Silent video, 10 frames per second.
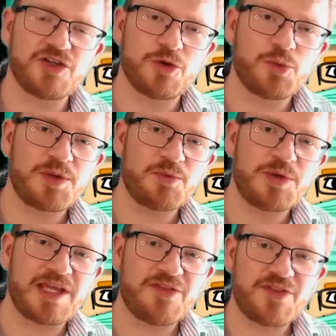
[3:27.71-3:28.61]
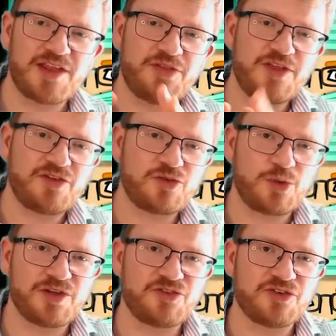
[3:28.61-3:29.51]
You know, in this
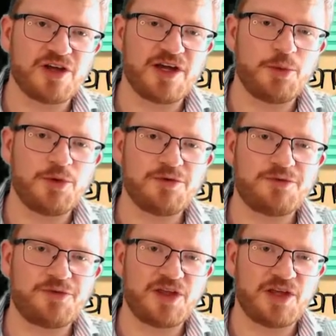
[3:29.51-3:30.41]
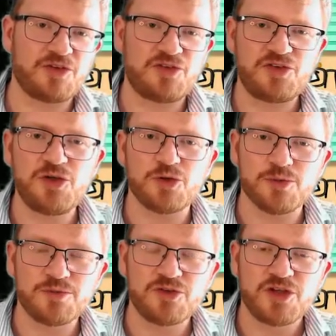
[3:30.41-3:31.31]
question, I would have
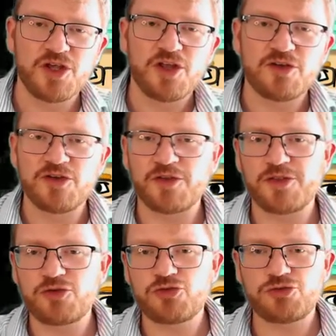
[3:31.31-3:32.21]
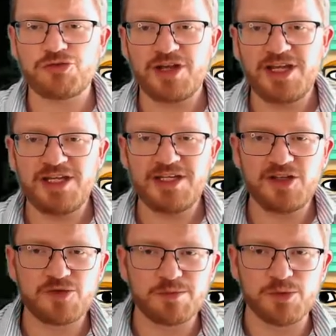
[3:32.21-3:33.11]
assumed that the train
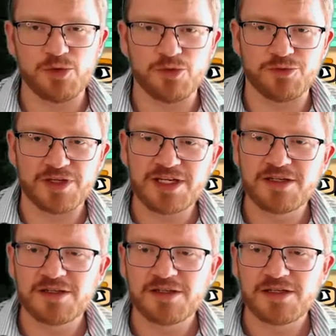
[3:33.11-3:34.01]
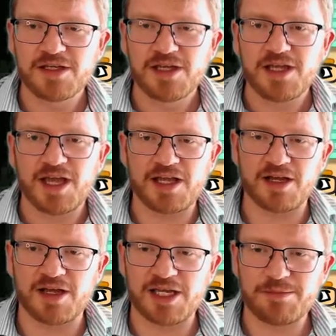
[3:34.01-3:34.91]
is moving, and
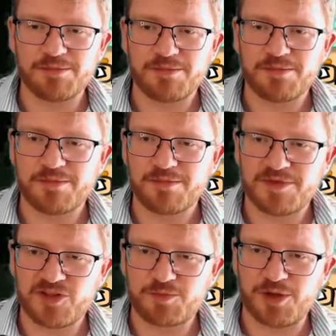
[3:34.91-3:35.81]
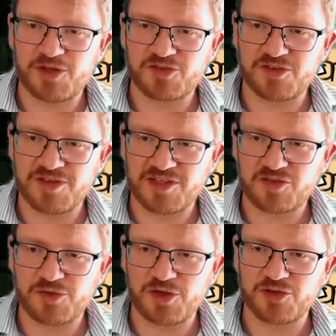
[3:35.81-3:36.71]
I'm this person, this
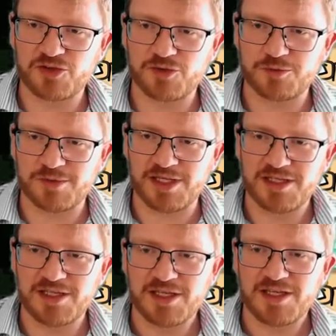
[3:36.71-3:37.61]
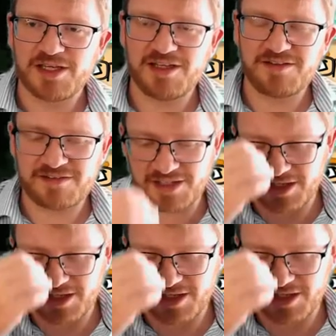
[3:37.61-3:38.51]
version of me, is
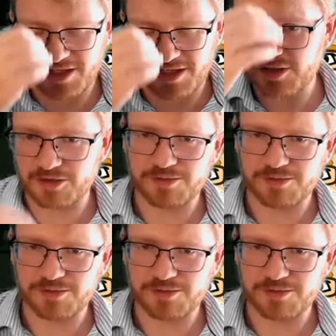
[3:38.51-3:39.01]
standing still.